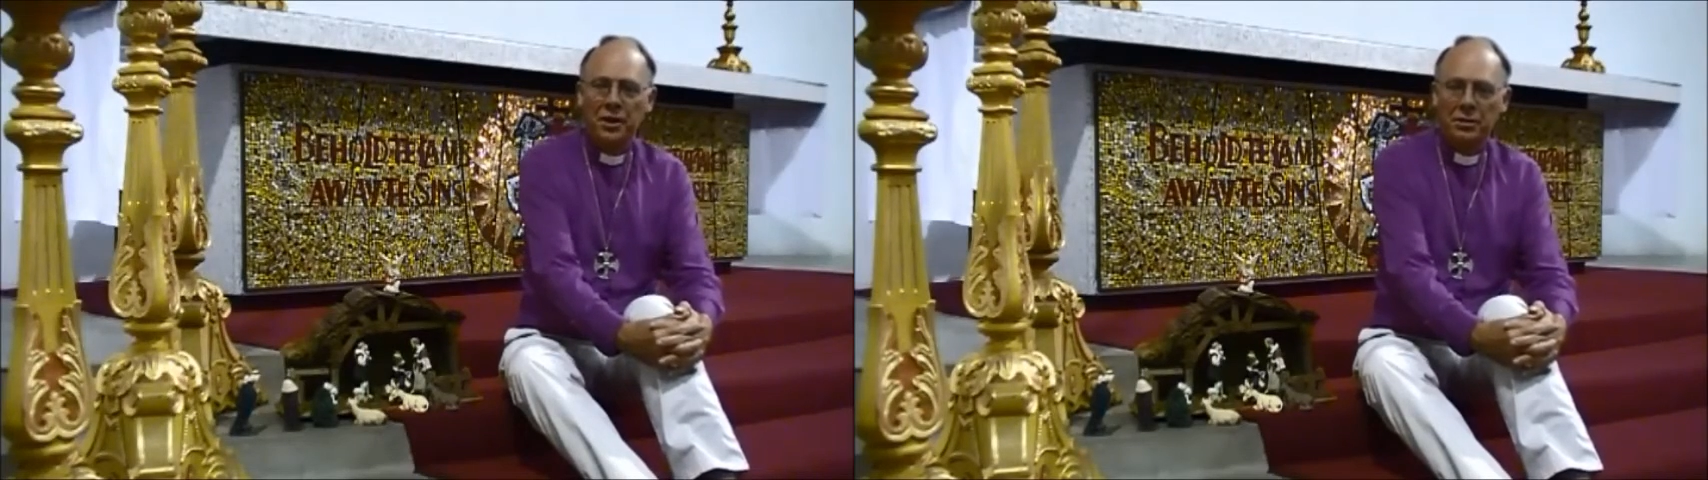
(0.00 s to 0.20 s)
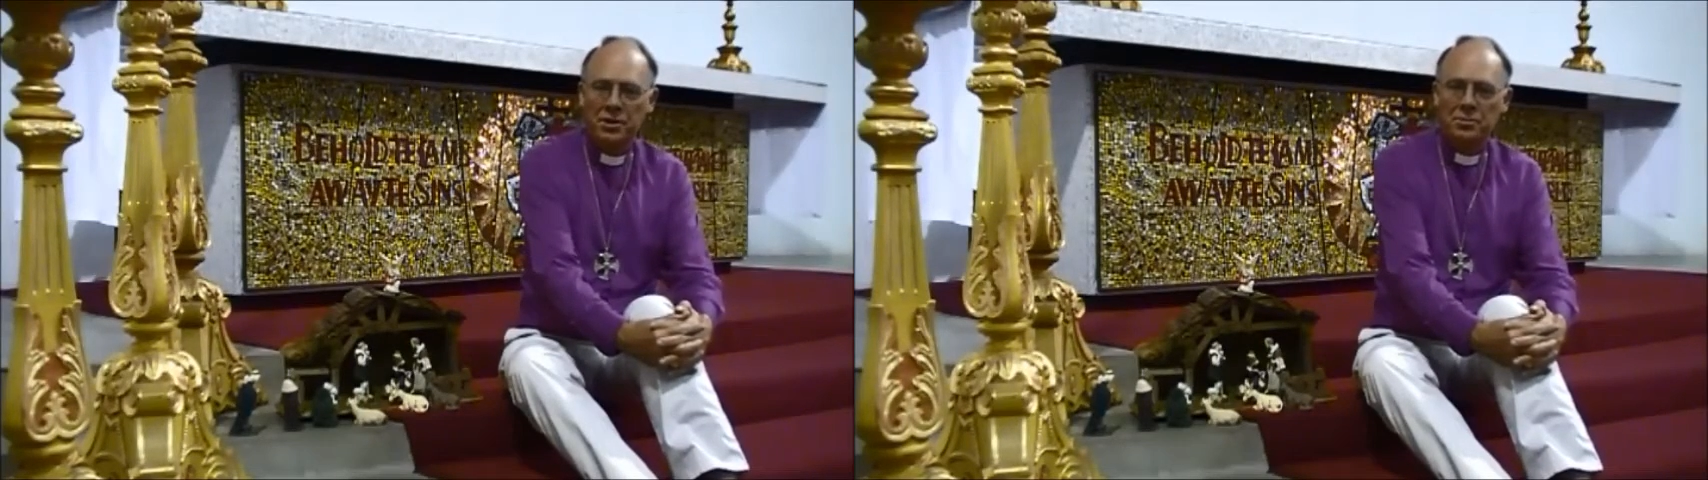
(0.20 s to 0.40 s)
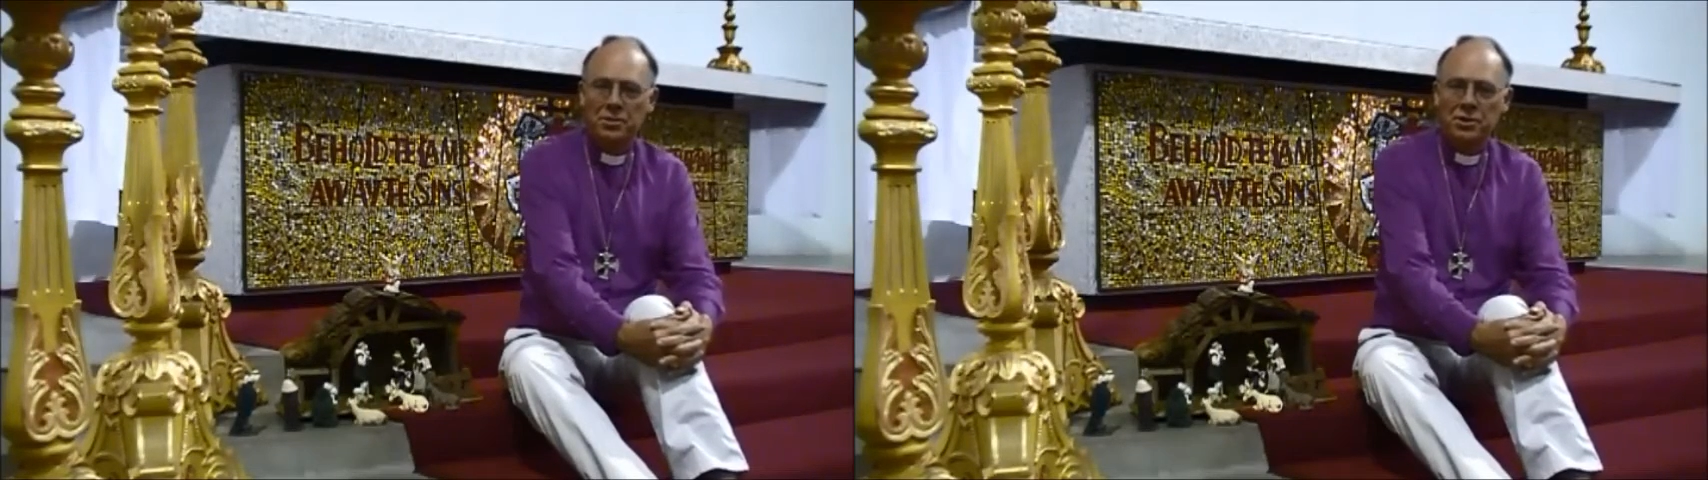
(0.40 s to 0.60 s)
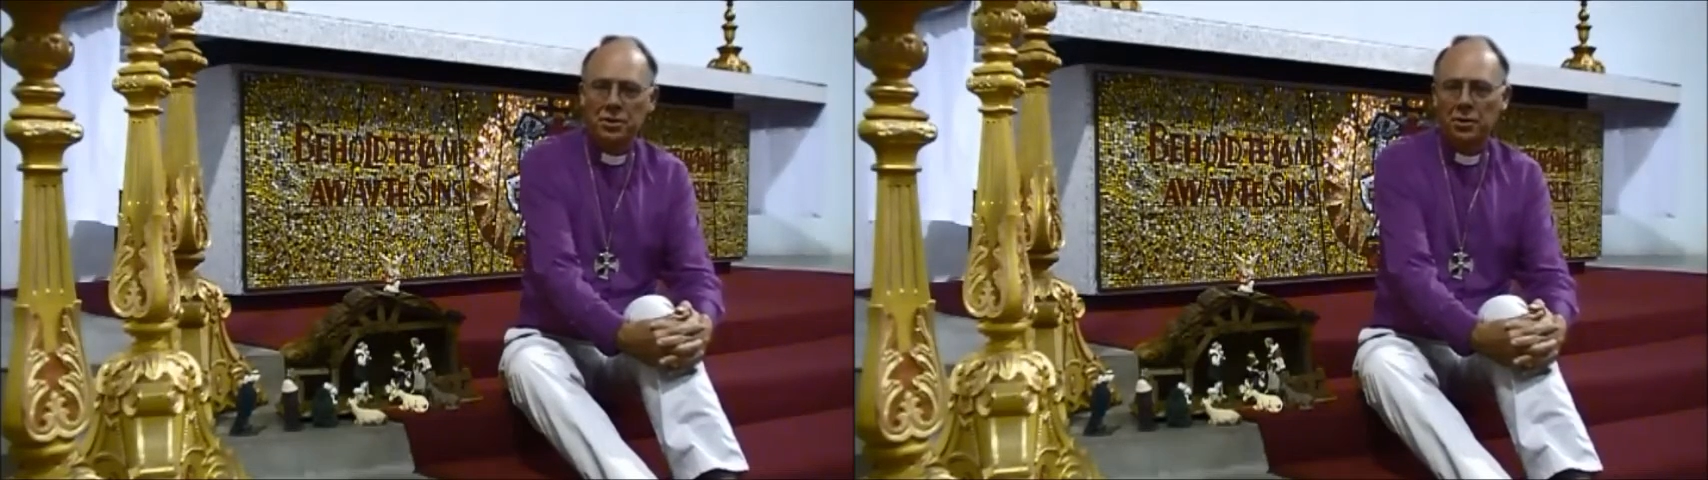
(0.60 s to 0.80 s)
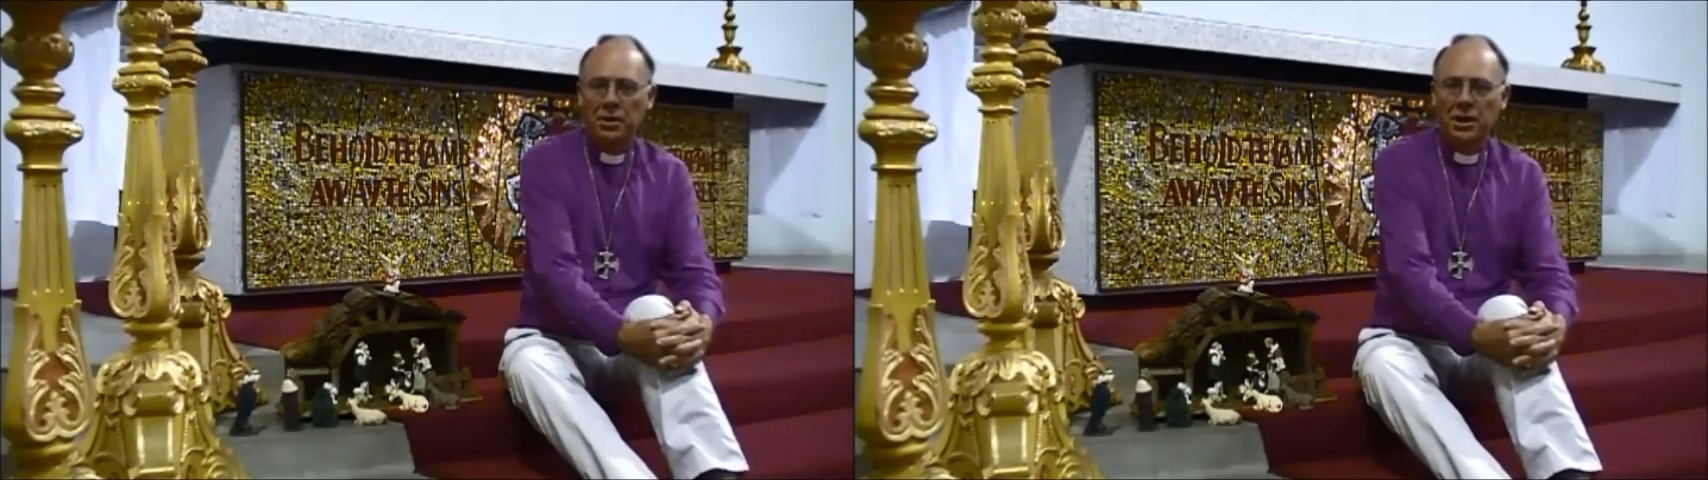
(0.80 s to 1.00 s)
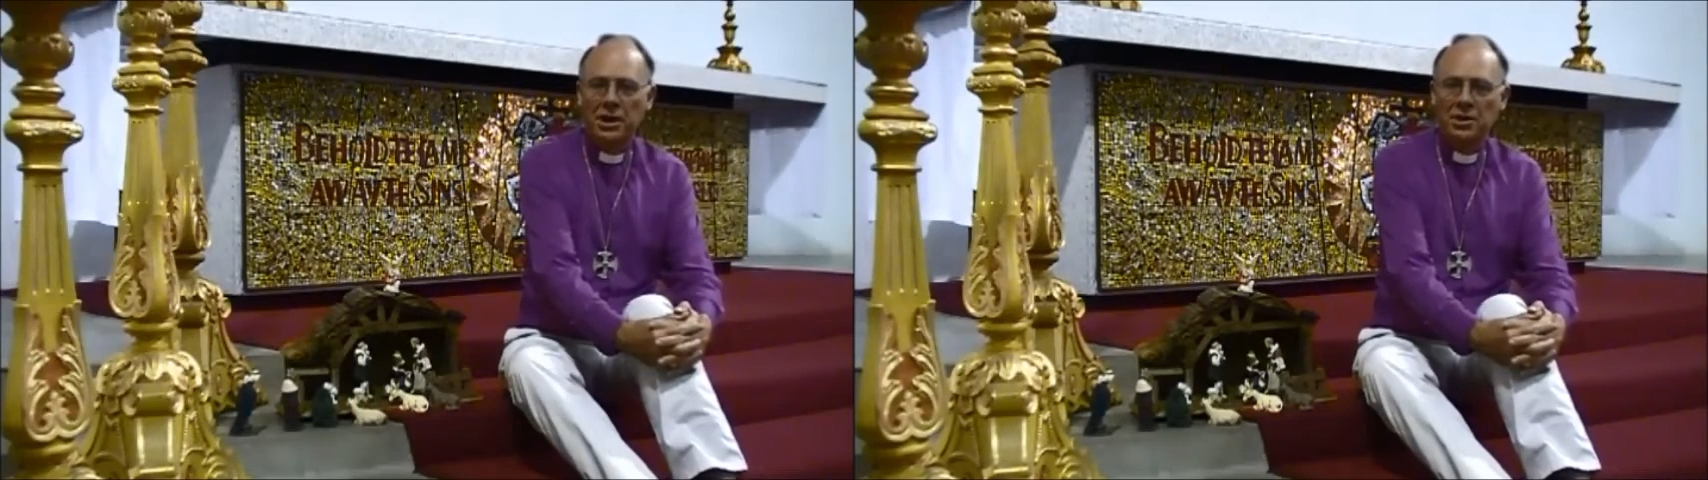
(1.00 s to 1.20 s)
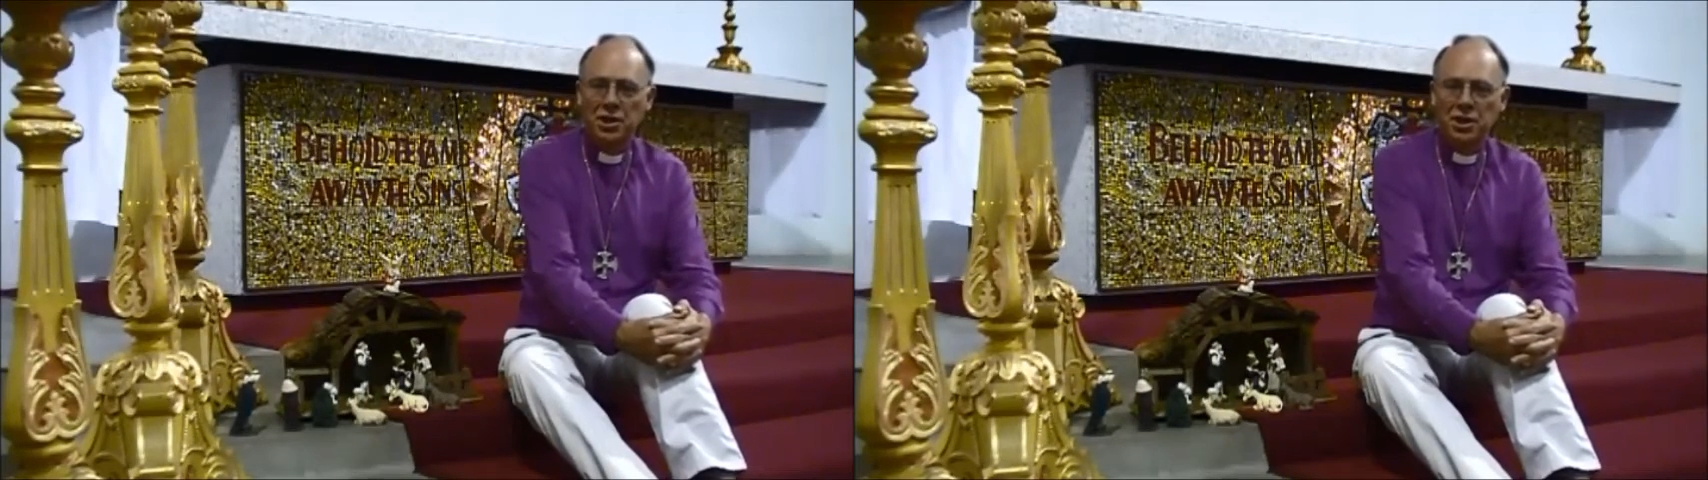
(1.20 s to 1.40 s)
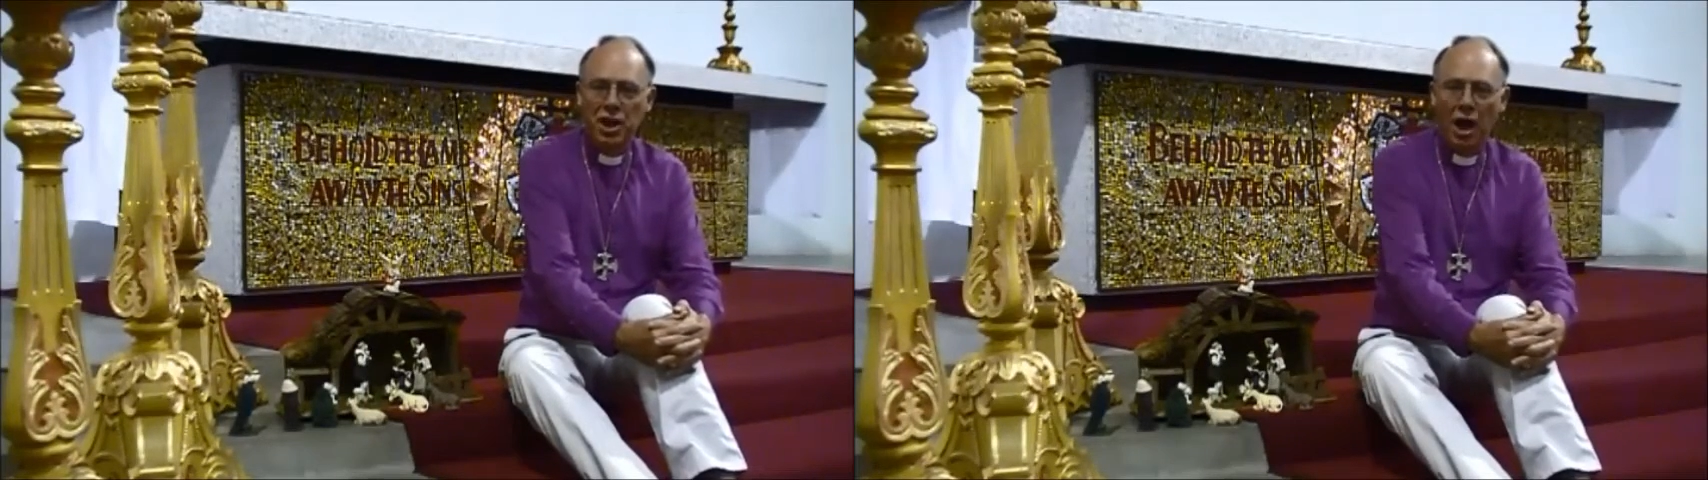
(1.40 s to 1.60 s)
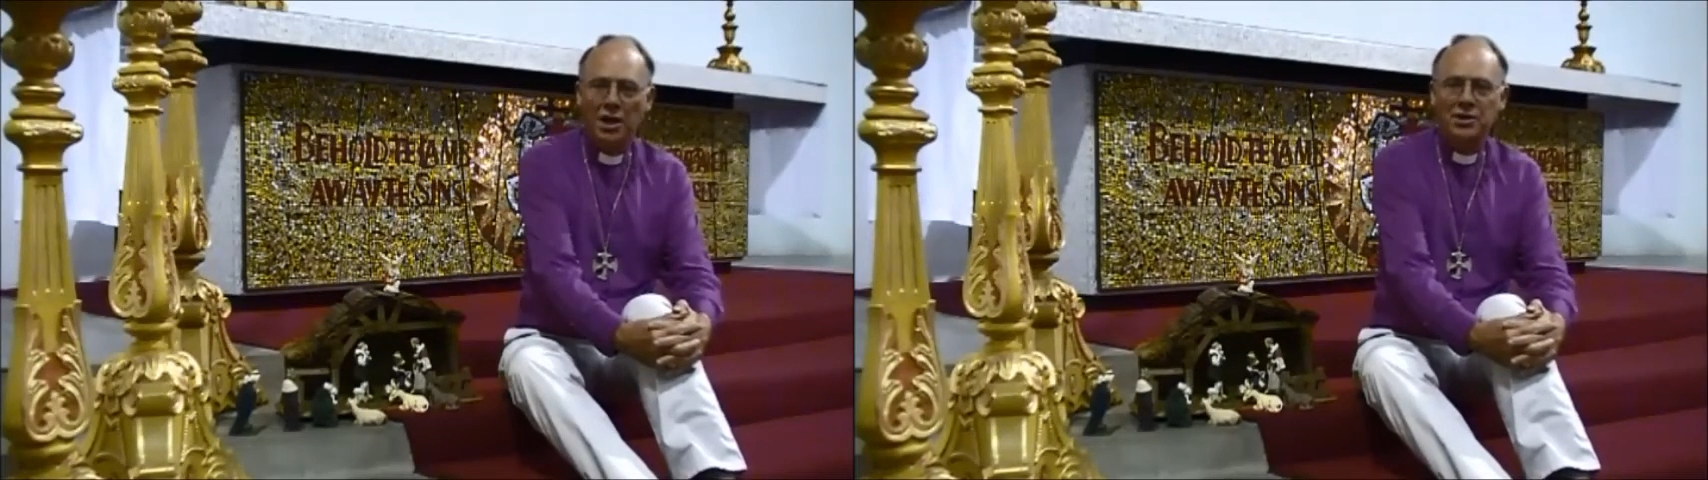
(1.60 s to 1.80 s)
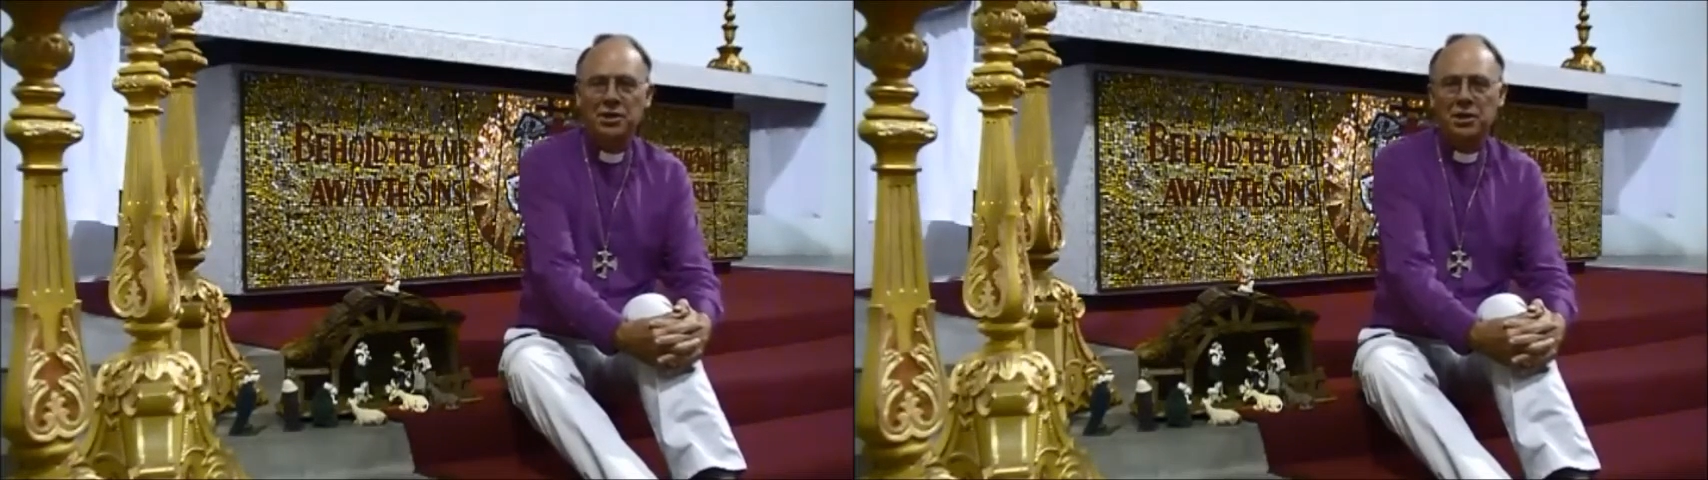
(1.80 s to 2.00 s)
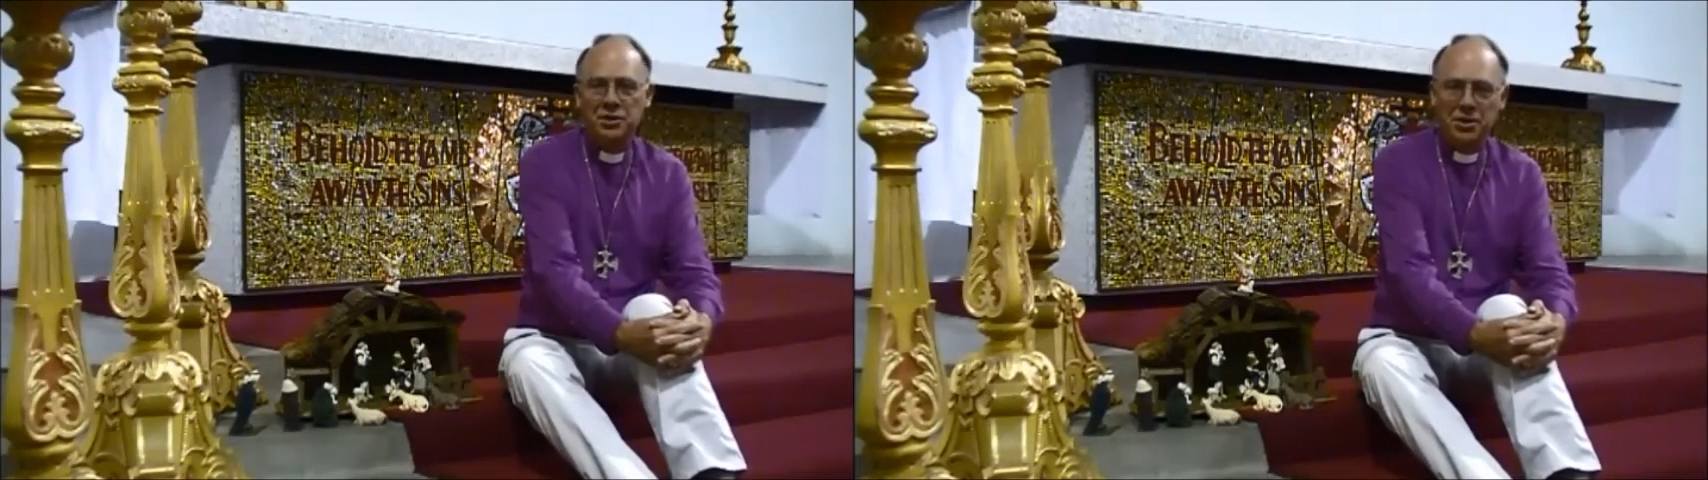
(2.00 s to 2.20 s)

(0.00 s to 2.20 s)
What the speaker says: Christmas story as a nice,